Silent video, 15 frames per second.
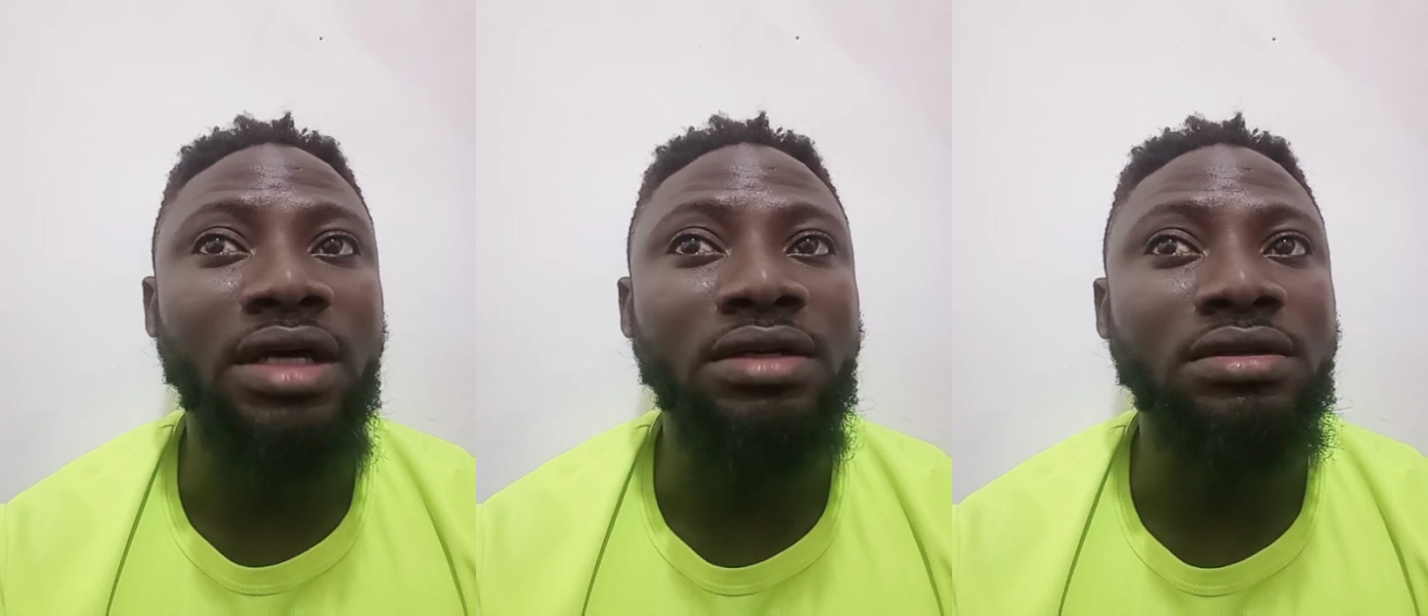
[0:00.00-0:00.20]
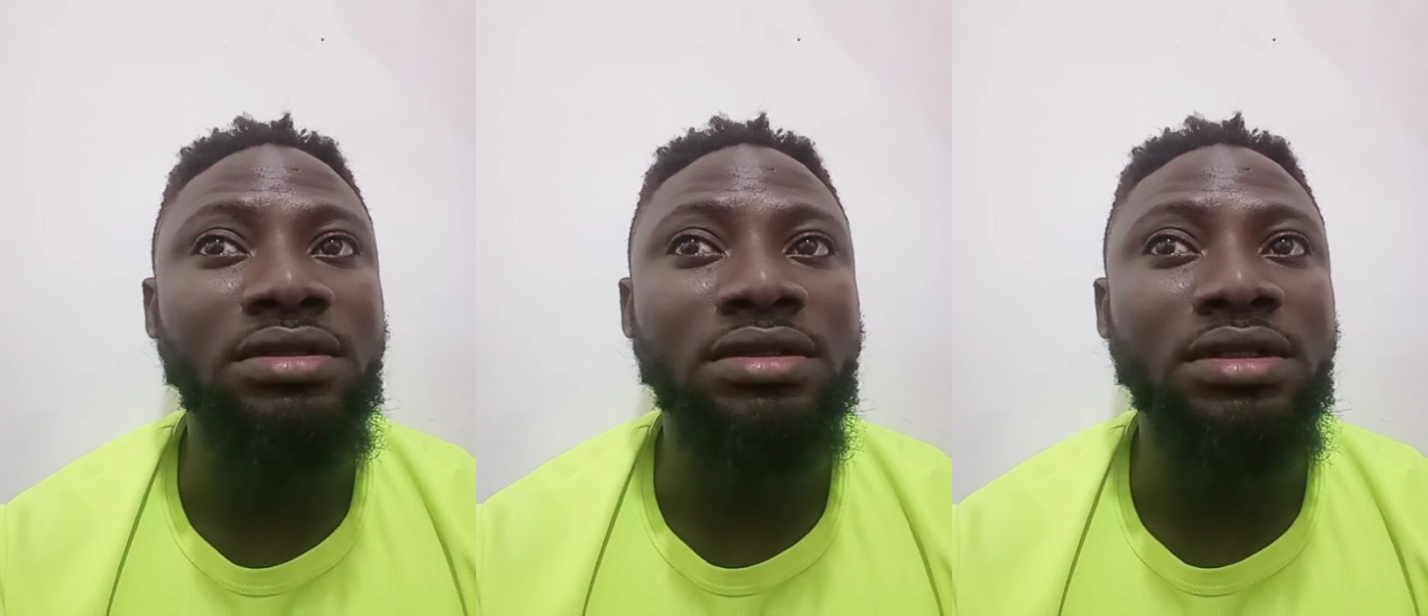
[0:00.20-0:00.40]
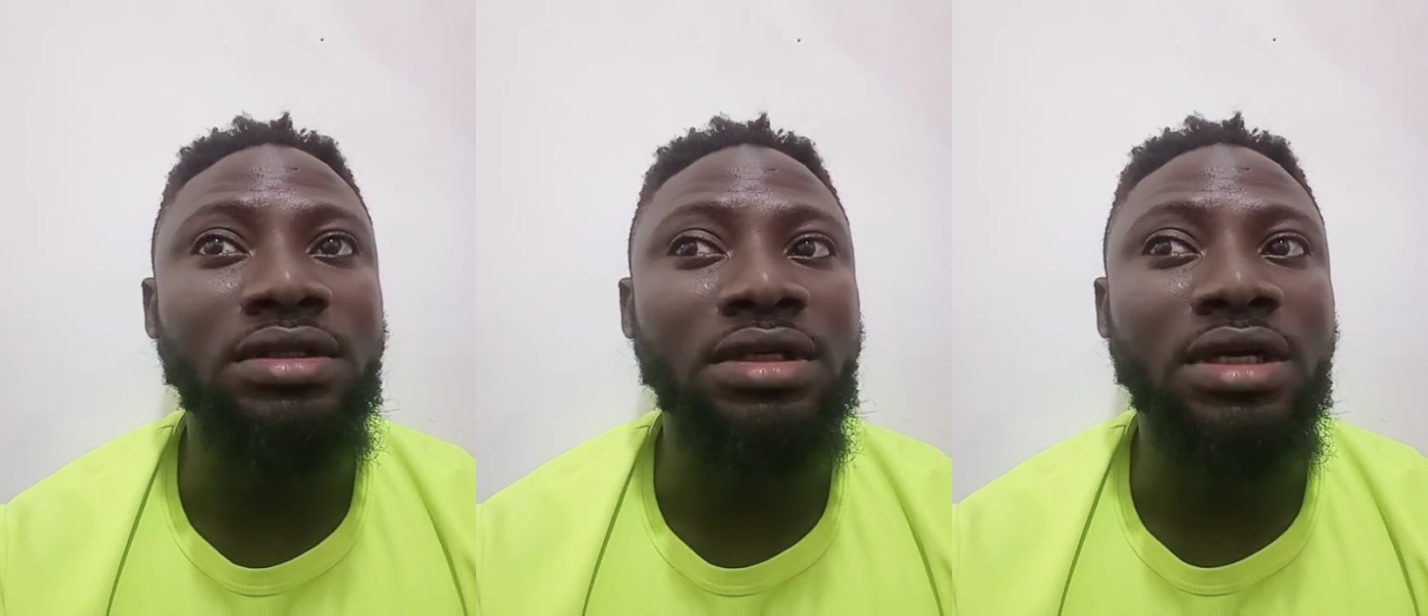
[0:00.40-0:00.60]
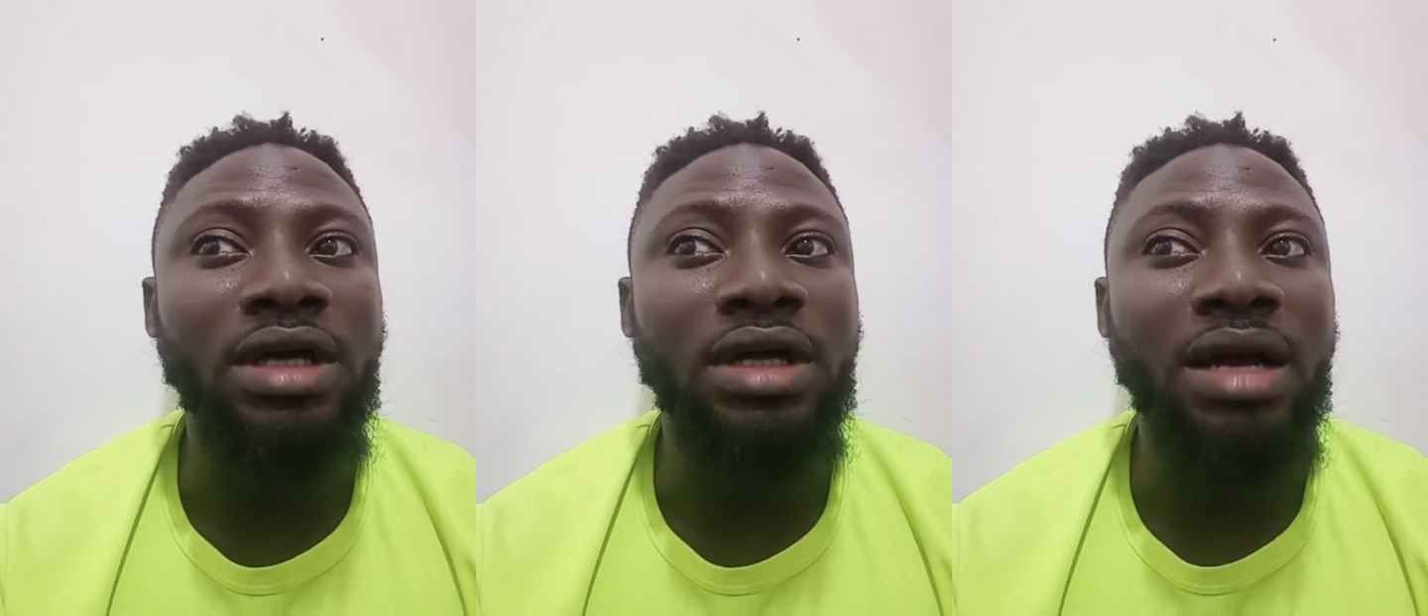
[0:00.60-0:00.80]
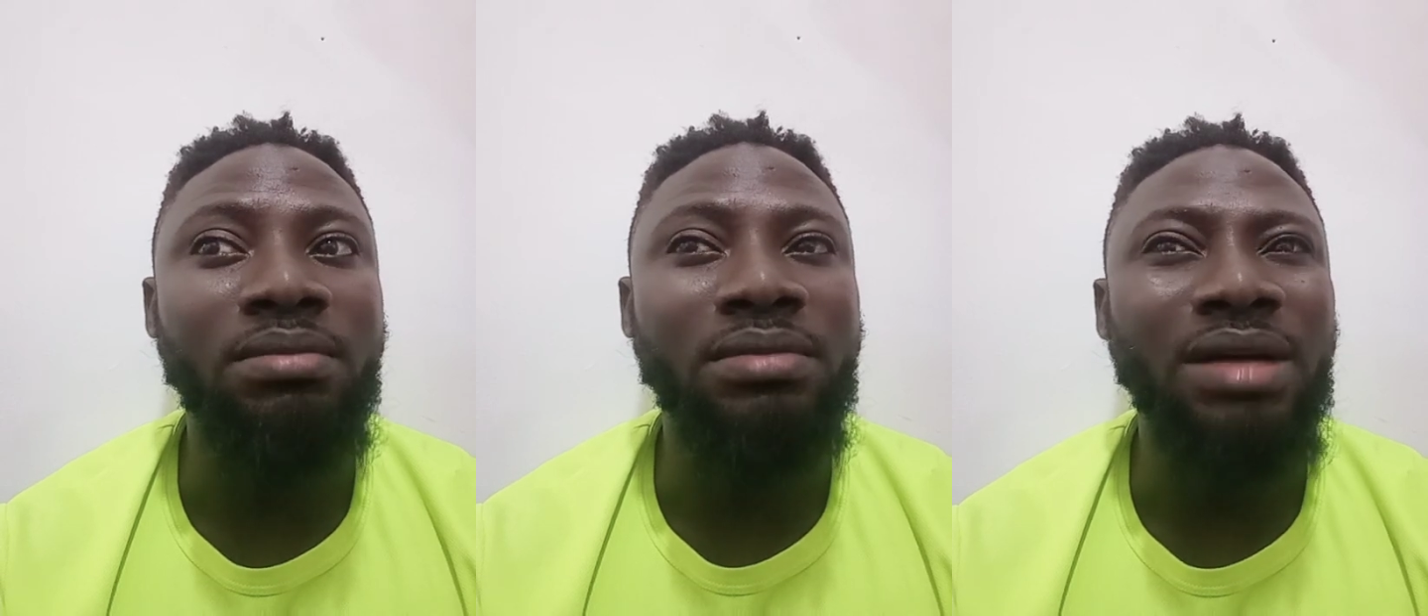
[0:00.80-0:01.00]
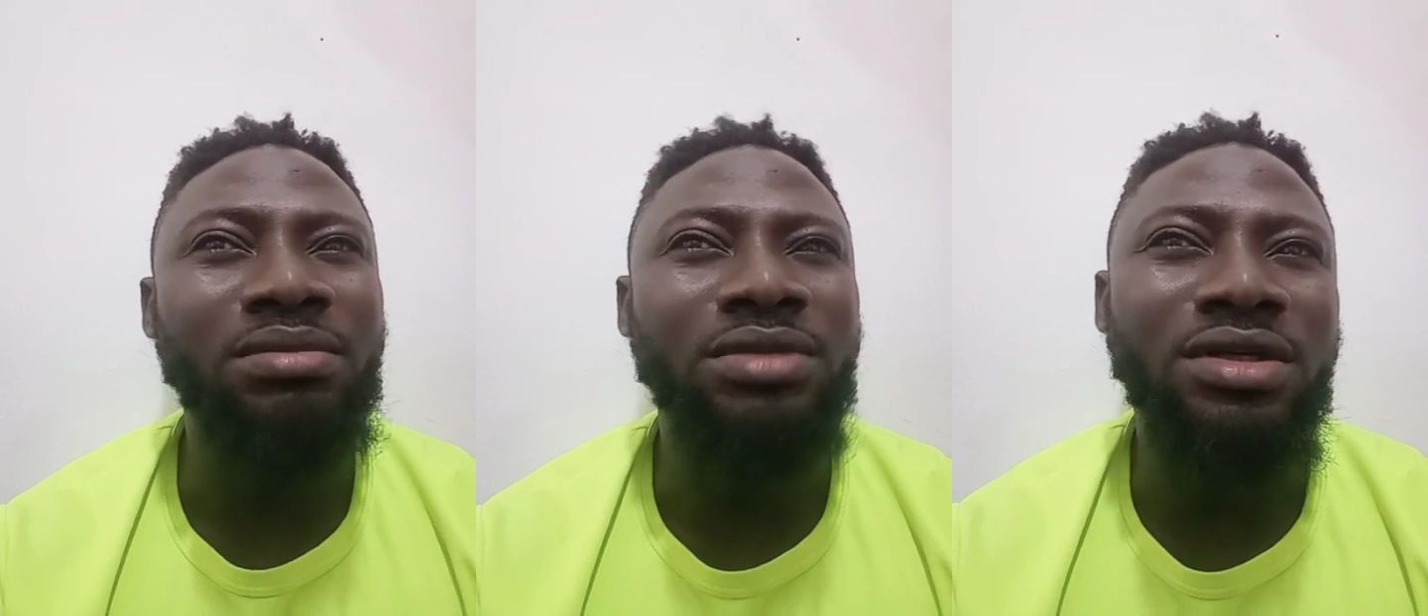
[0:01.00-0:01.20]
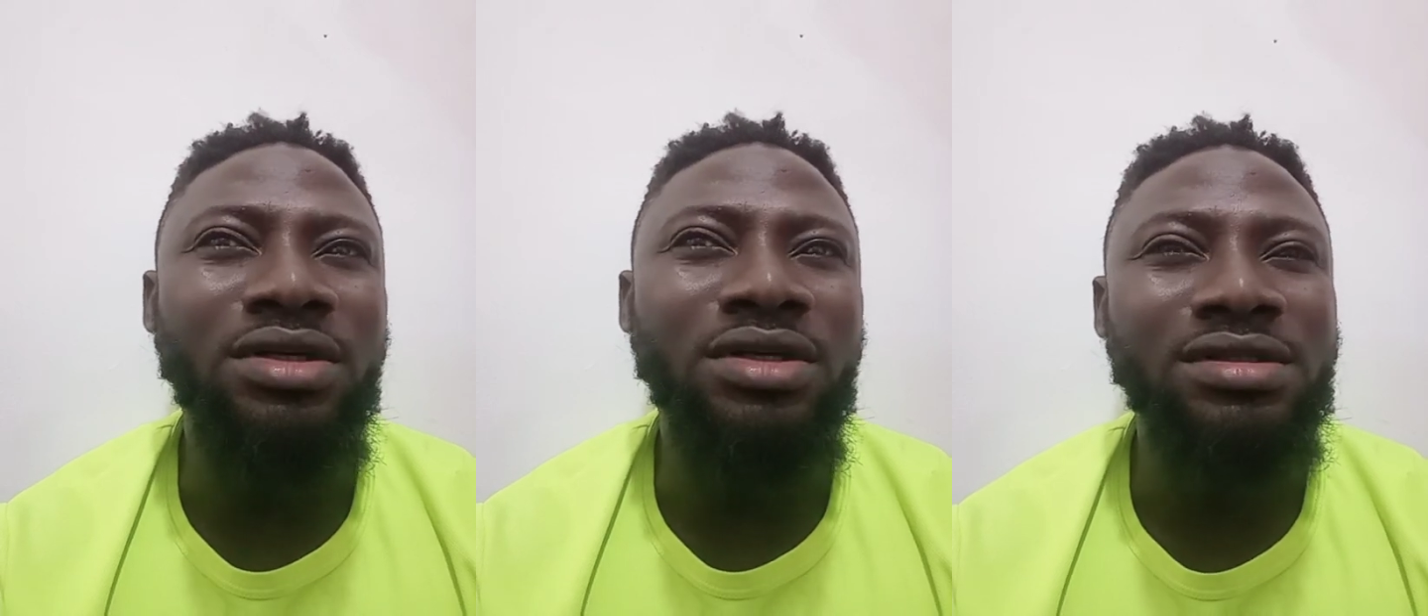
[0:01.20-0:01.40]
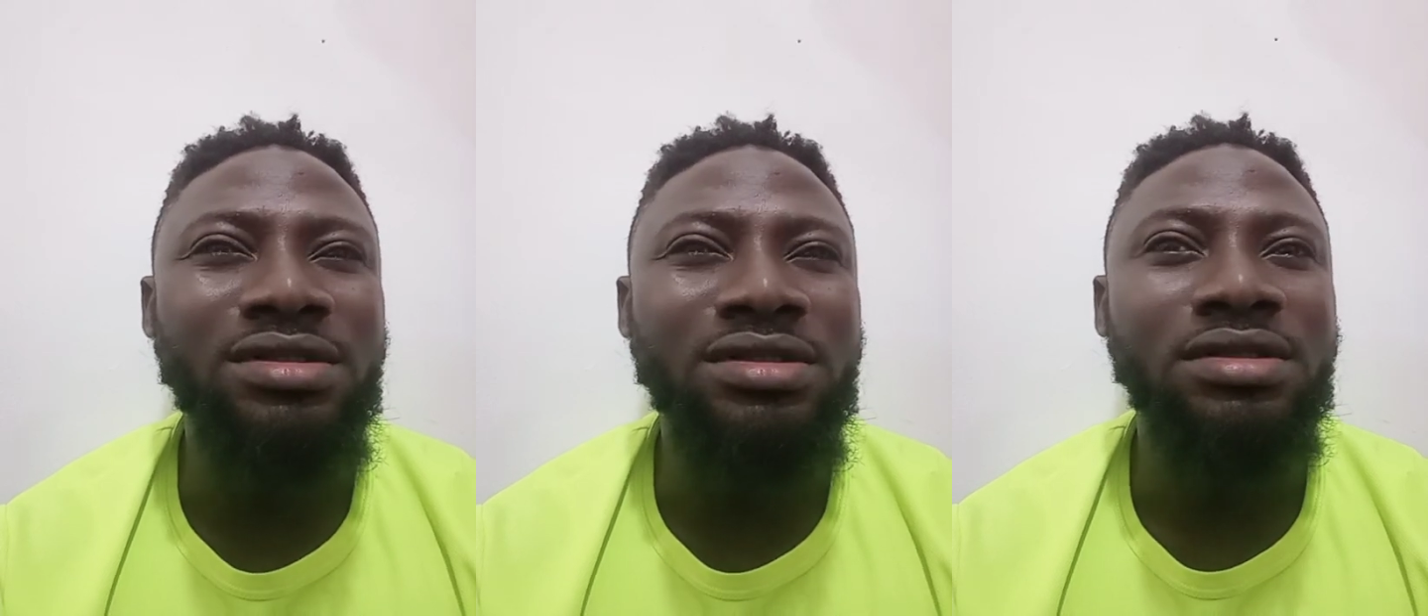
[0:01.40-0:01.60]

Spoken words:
don't think I'm not